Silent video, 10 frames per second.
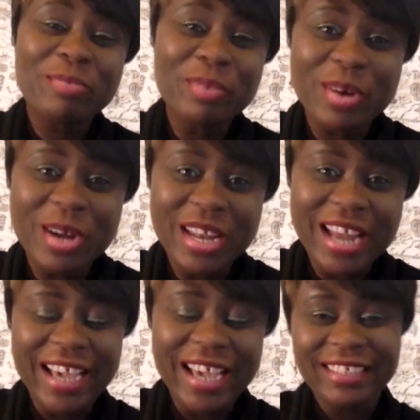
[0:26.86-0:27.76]

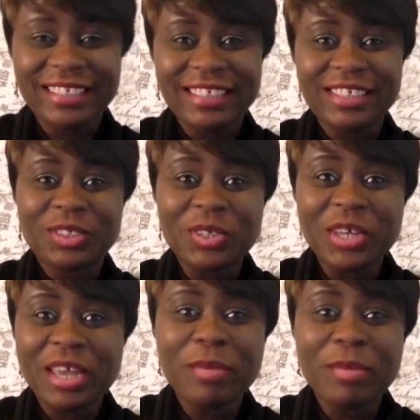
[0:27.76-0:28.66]
Bukola. It's a
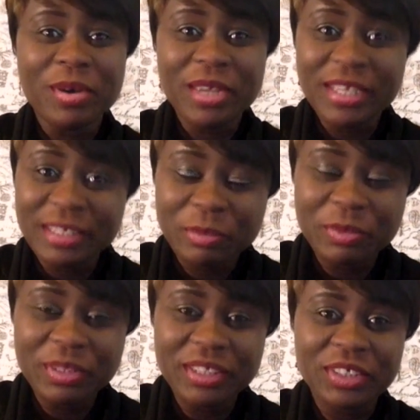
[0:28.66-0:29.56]
show about
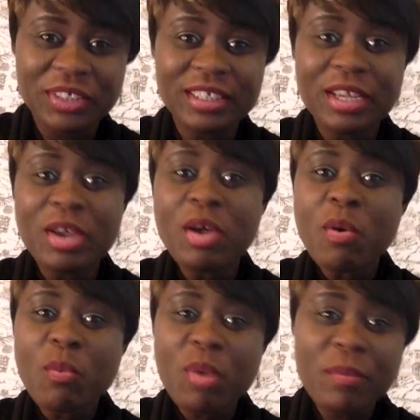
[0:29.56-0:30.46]
inspiration,
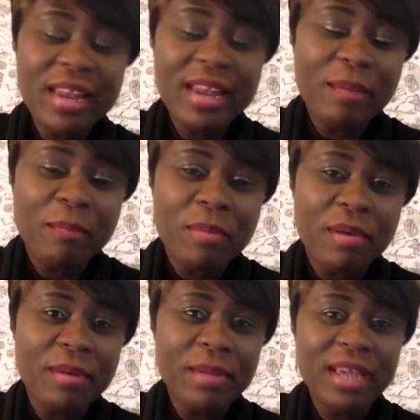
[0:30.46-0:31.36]
women
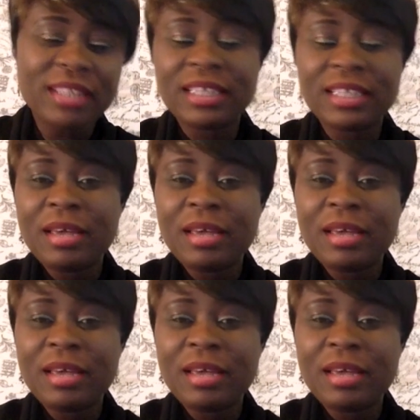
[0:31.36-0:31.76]
empowerment,